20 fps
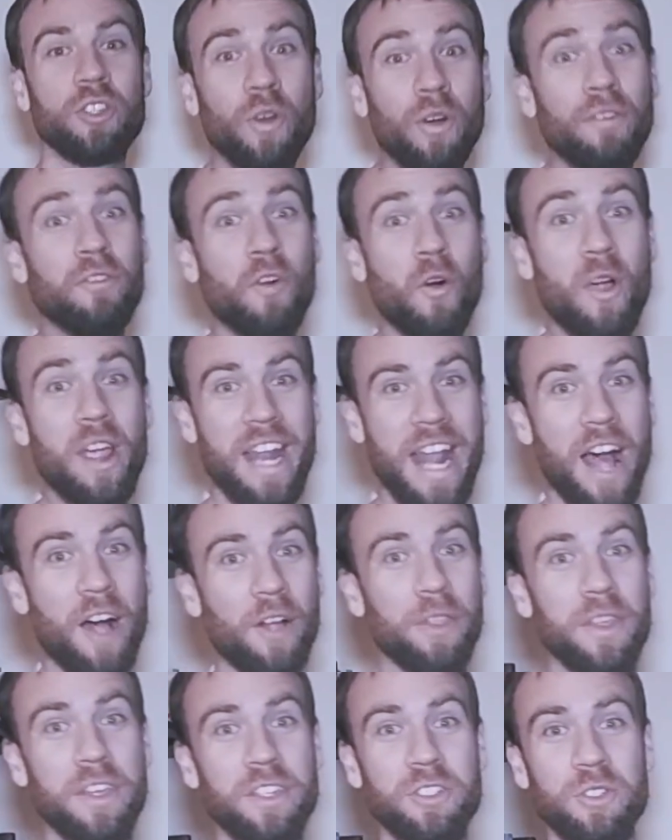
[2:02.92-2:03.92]
To avoid
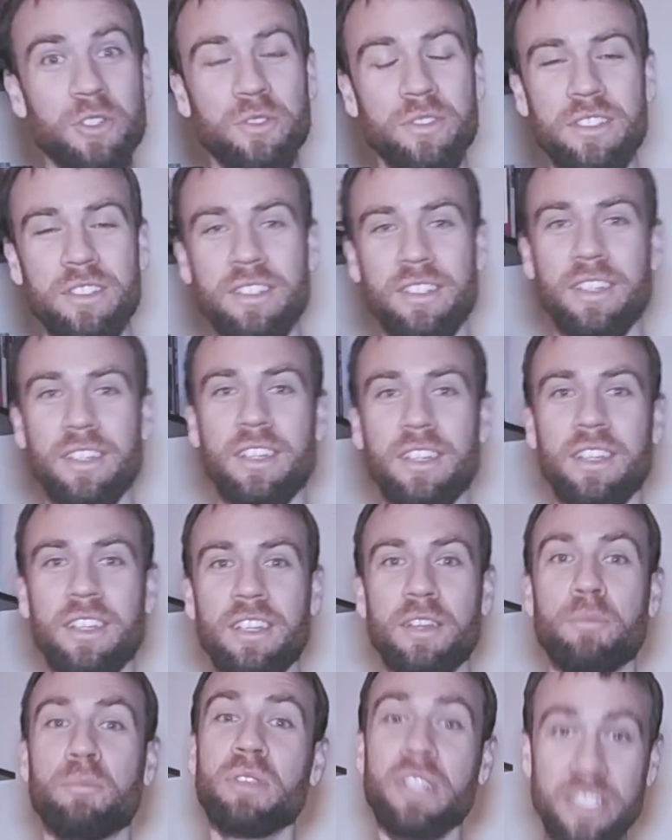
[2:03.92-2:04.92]
health issues,
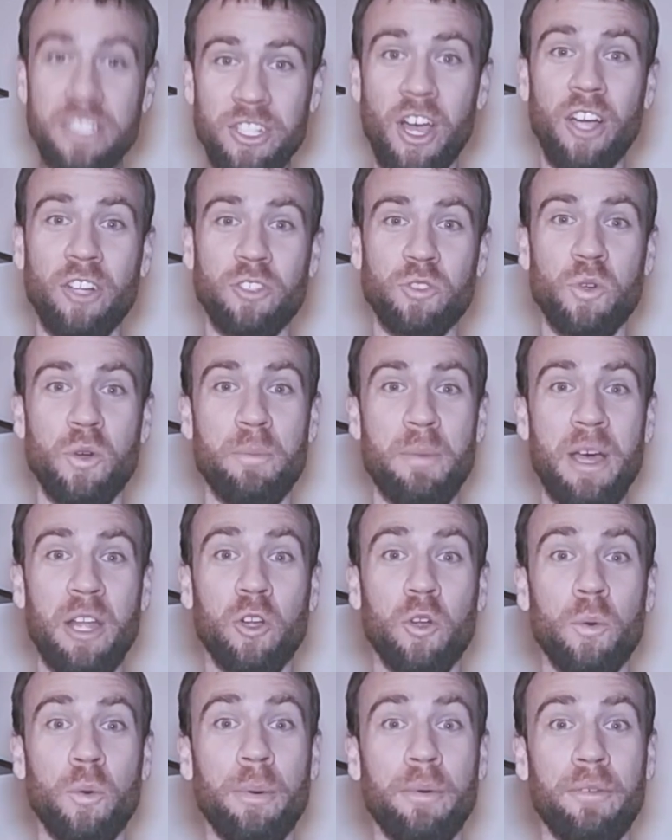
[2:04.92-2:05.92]
please talk to a
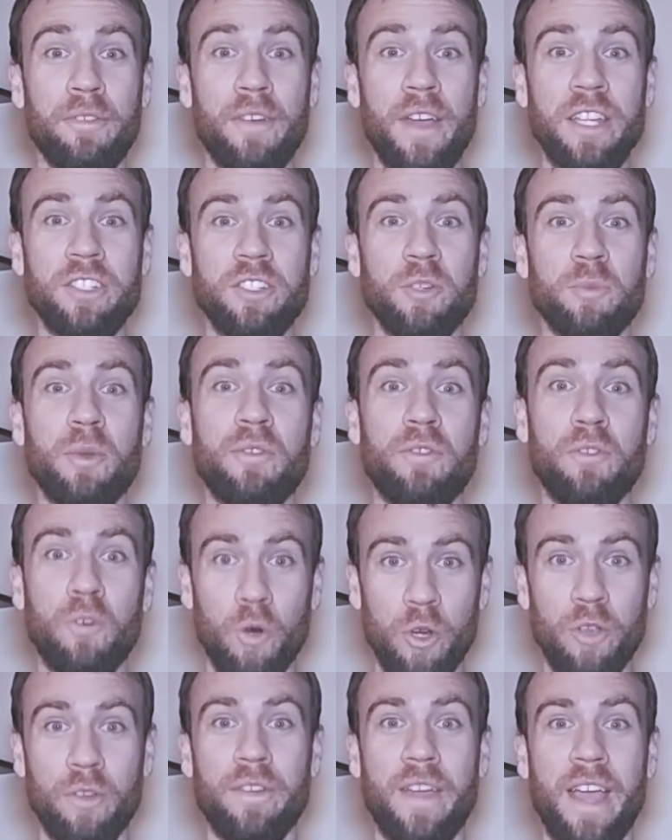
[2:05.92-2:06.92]
medical professional
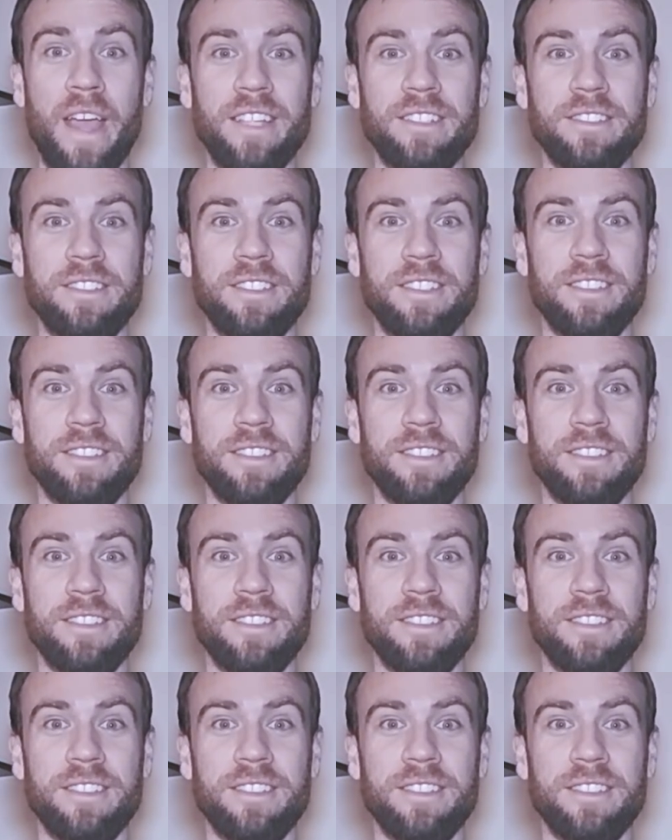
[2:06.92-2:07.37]
before you fast.